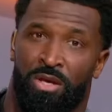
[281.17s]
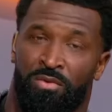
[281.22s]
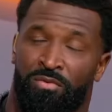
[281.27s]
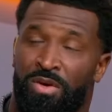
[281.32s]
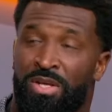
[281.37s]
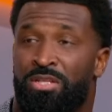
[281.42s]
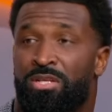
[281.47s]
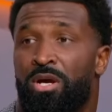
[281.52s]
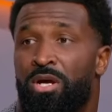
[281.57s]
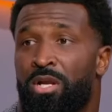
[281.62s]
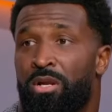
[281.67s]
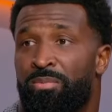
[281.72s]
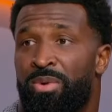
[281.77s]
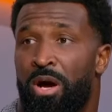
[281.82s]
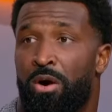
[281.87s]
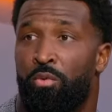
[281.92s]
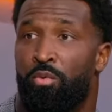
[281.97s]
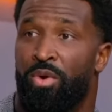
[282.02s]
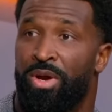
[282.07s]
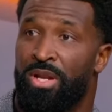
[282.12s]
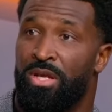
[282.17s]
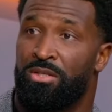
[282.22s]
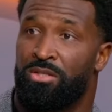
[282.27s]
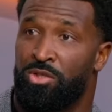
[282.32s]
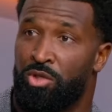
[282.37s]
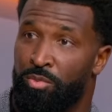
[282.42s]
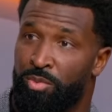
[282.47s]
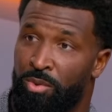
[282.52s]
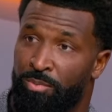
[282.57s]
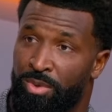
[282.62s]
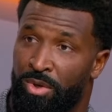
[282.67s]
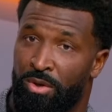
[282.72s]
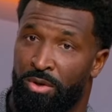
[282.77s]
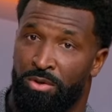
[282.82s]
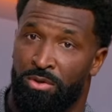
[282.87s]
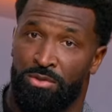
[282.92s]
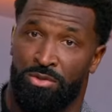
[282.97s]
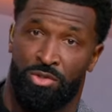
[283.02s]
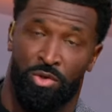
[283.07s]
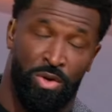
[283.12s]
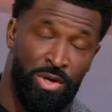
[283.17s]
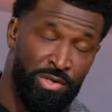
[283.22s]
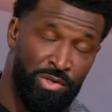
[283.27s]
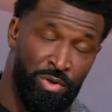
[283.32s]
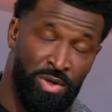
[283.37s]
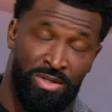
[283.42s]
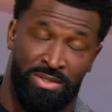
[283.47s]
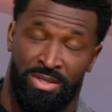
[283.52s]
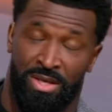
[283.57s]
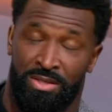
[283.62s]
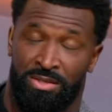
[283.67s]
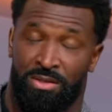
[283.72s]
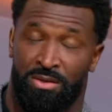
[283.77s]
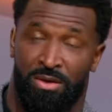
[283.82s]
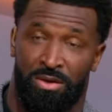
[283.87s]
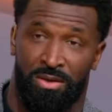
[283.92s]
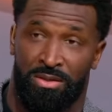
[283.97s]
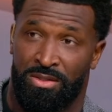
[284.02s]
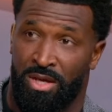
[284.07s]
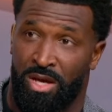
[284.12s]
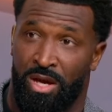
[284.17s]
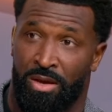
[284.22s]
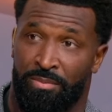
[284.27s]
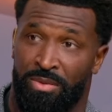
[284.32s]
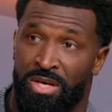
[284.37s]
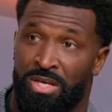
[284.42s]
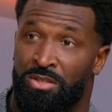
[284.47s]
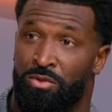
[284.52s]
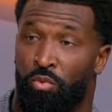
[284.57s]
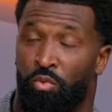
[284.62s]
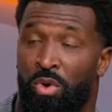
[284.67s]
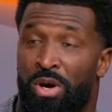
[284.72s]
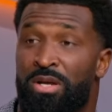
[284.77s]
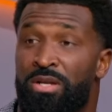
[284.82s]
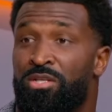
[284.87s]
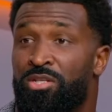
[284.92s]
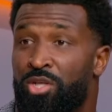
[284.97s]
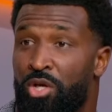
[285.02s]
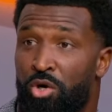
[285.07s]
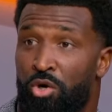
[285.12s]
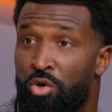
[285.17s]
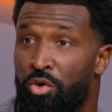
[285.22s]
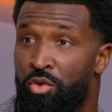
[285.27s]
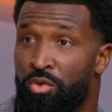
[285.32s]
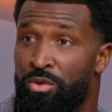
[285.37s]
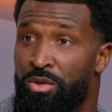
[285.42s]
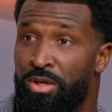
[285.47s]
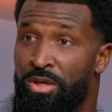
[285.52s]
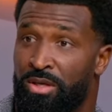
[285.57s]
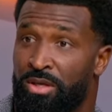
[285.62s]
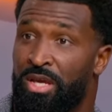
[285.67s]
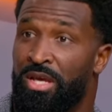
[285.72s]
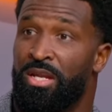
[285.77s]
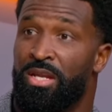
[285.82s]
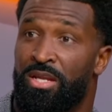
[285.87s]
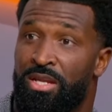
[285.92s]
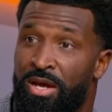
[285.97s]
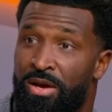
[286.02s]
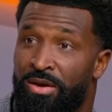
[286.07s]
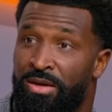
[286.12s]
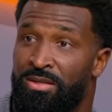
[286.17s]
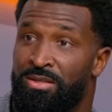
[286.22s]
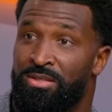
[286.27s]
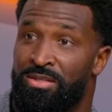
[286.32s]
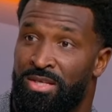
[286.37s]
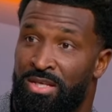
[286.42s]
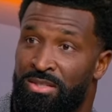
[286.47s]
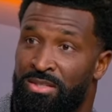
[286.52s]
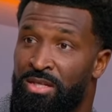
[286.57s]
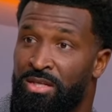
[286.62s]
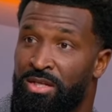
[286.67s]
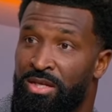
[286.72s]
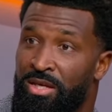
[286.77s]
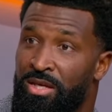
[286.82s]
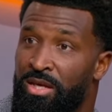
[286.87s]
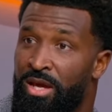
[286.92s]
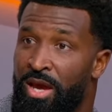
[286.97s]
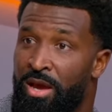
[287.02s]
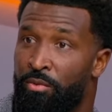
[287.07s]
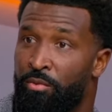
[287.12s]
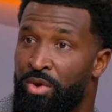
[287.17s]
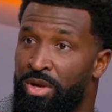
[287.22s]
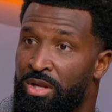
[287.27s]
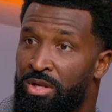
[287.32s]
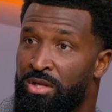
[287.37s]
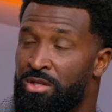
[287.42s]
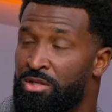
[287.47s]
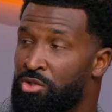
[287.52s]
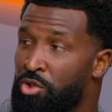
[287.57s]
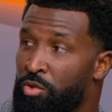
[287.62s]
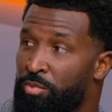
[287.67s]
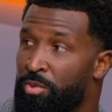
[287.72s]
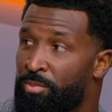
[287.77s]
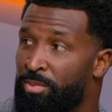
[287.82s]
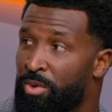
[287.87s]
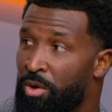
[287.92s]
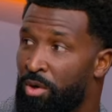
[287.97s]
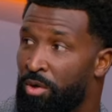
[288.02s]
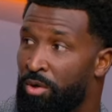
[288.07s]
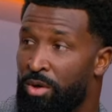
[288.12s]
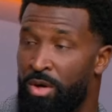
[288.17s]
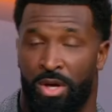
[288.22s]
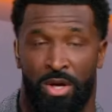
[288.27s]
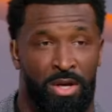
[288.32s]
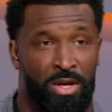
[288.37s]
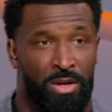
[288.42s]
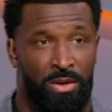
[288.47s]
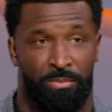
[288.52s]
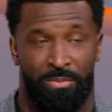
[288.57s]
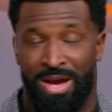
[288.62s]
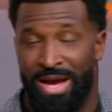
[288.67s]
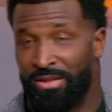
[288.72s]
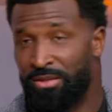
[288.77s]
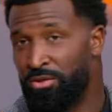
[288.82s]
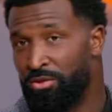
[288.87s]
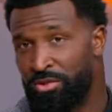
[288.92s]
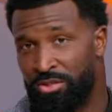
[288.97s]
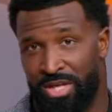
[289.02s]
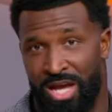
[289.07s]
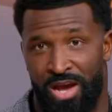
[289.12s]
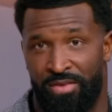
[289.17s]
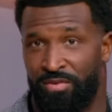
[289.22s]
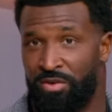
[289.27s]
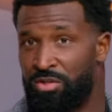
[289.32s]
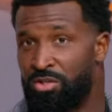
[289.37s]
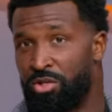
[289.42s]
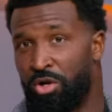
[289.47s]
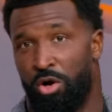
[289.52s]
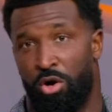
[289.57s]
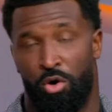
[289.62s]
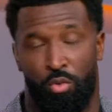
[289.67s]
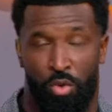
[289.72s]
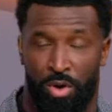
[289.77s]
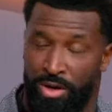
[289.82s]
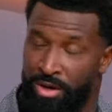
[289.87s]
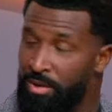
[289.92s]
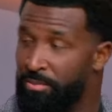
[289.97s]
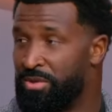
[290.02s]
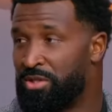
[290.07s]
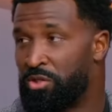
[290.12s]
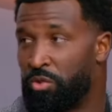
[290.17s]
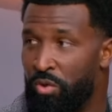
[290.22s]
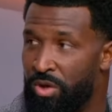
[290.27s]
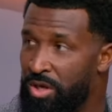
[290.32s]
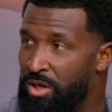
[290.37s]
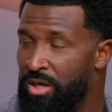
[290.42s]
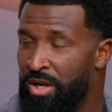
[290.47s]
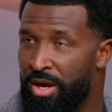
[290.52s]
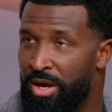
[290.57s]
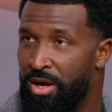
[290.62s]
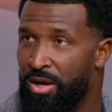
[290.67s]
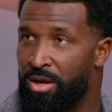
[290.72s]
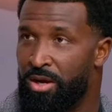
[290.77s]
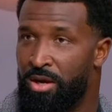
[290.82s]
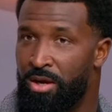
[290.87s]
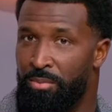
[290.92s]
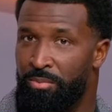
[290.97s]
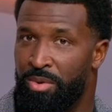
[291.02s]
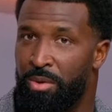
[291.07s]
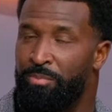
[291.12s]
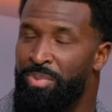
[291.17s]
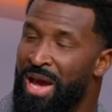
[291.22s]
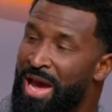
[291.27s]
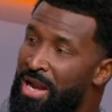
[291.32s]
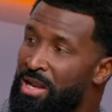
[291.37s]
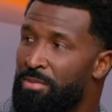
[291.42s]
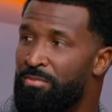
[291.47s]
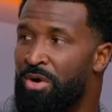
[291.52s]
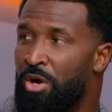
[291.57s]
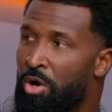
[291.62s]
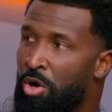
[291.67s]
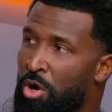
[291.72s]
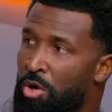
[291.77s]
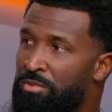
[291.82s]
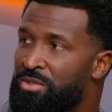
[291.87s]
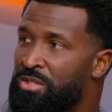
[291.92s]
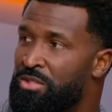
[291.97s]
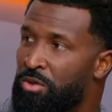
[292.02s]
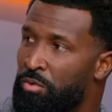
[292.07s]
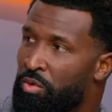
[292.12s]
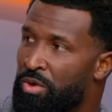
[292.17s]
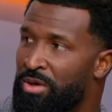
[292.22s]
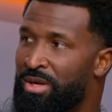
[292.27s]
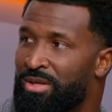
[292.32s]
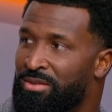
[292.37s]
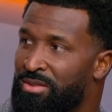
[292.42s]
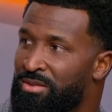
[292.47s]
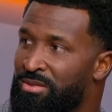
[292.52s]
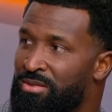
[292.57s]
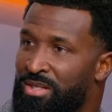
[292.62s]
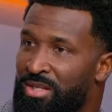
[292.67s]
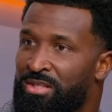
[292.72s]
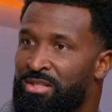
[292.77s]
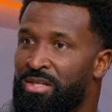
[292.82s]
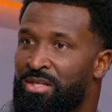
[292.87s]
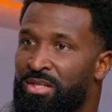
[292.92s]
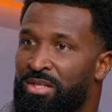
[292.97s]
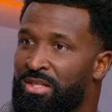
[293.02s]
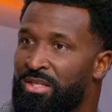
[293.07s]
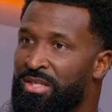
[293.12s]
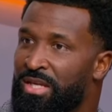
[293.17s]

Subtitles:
if we're talking about winning Super Bowls, Joy says it all the time. It's one dude getting there consistently and winning a Super Bowl. Matthew Stafford stole one in between there, but Patty Mahomes is the one that's consistently